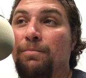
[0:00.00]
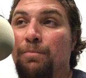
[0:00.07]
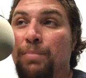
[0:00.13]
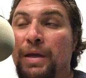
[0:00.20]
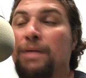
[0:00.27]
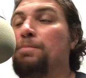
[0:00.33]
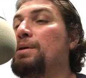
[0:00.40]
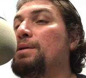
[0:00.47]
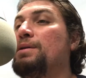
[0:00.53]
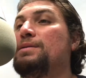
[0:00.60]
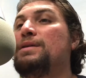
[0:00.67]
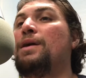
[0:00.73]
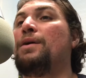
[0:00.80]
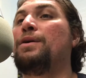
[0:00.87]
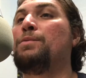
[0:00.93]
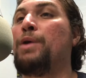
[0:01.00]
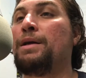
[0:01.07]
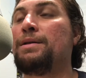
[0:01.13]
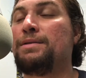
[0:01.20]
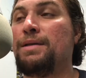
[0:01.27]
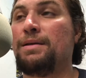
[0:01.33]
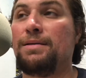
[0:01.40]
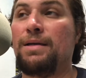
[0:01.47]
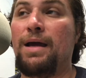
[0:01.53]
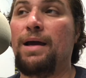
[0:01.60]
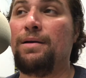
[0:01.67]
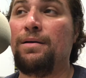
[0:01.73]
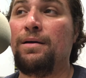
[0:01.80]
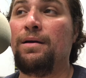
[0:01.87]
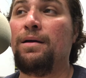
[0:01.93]
Big military branch says
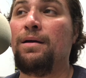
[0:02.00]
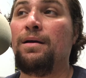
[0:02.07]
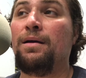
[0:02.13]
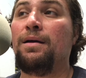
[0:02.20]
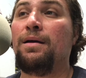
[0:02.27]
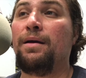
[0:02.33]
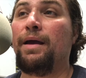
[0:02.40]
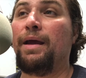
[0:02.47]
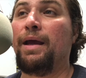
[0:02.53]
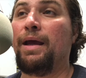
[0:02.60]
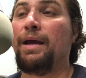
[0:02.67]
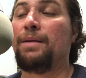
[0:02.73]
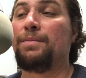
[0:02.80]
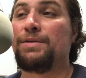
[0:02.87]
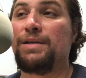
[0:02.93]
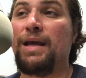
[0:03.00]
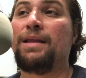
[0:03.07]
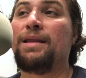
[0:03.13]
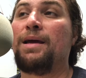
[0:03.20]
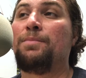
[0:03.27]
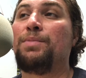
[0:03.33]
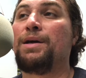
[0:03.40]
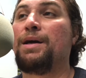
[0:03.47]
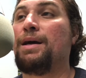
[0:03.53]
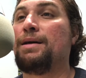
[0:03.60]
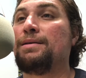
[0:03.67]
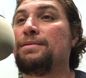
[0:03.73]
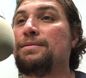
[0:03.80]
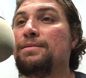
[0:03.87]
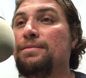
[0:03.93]
that. And I'm saying that
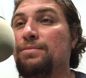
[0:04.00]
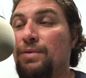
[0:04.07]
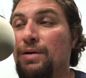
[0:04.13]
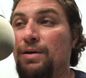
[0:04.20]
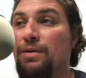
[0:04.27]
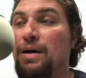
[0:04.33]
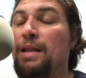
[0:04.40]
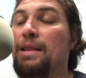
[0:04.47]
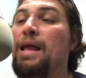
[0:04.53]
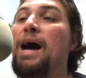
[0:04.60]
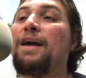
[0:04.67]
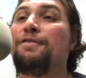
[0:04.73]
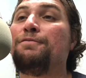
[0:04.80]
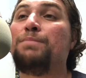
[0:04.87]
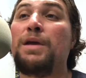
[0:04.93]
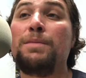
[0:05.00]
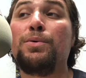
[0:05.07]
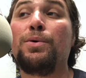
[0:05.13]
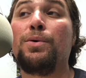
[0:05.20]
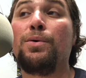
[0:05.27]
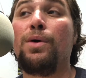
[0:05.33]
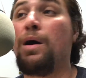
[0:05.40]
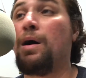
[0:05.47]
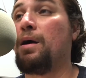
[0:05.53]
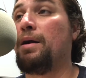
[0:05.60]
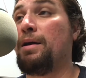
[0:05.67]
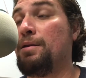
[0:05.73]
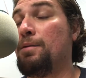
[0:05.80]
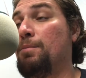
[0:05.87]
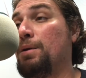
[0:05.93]
because, well, a lot of people are
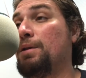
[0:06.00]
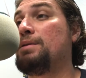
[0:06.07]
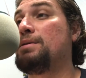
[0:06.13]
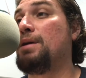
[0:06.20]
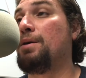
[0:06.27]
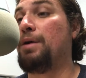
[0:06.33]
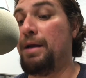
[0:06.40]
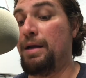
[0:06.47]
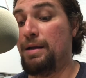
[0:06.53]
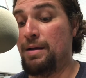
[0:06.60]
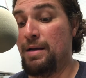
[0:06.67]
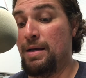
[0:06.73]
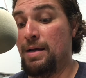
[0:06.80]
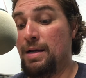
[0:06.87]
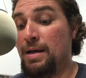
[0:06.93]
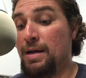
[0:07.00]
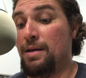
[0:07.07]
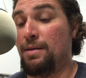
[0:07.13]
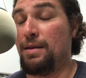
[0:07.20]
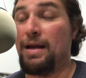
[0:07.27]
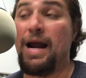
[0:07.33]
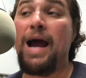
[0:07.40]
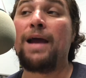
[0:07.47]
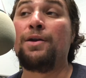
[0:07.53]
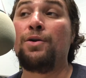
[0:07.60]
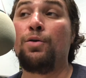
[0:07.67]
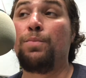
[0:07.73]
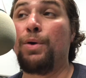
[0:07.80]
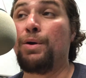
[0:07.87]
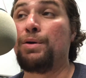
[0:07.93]
in the military that I
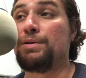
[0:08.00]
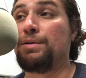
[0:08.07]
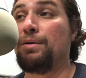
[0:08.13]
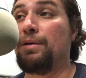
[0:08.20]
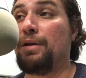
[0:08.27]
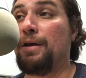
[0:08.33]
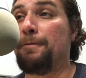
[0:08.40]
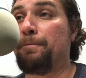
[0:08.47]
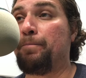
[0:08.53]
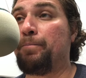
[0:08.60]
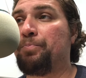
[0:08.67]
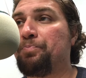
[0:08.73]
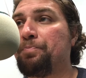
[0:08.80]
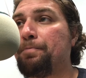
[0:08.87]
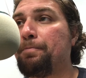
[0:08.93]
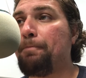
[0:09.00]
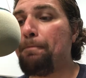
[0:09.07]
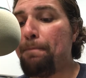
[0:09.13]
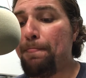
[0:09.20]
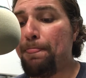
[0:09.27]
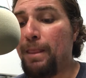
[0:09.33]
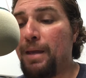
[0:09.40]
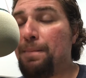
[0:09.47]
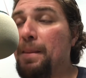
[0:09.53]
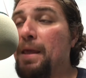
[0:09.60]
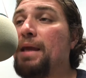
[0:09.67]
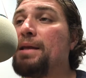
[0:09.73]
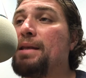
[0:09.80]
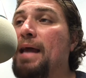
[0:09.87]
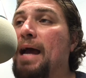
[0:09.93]
know personally, and
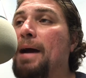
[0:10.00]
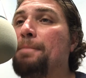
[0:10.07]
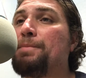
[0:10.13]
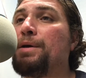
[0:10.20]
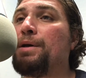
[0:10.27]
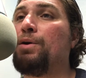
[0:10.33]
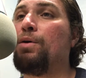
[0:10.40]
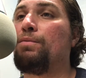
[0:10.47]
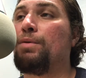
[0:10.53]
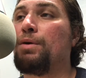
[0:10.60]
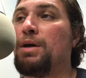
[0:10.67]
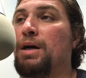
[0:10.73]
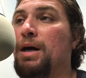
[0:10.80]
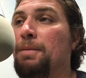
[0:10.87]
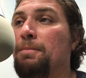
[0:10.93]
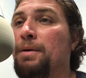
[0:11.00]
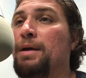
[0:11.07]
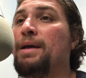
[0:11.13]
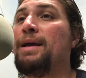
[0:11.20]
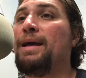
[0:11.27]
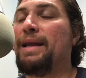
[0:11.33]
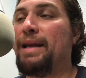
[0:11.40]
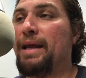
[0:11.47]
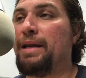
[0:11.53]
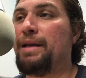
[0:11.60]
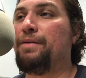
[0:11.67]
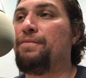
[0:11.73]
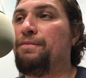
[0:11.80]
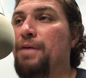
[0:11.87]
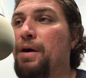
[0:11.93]
they adapt and overcome in
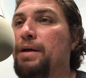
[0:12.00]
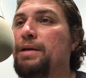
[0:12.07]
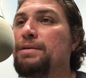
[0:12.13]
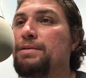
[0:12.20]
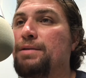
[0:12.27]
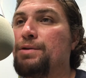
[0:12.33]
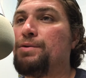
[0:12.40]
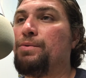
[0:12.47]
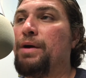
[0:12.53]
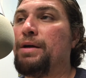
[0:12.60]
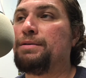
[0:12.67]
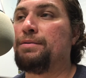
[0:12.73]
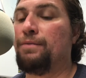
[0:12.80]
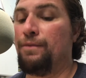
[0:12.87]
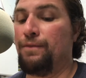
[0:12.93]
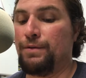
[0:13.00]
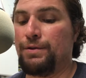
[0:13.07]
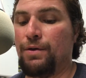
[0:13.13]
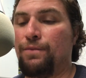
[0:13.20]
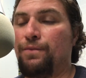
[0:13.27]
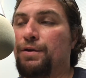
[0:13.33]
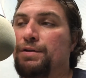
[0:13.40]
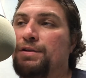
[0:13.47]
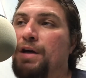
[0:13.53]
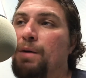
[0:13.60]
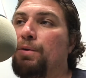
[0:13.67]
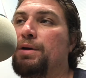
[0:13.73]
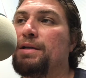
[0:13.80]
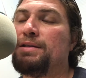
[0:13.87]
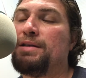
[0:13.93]
any fucking situation. So for
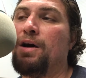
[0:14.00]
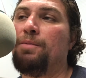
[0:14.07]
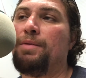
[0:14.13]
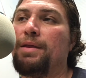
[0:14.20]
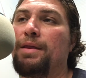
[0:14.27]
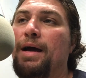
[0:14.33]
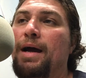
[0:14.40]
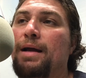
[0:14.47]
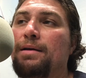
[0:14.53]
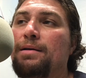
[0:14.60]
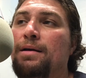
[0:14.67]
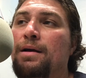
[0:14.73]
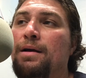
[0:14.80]
someone to tell me that,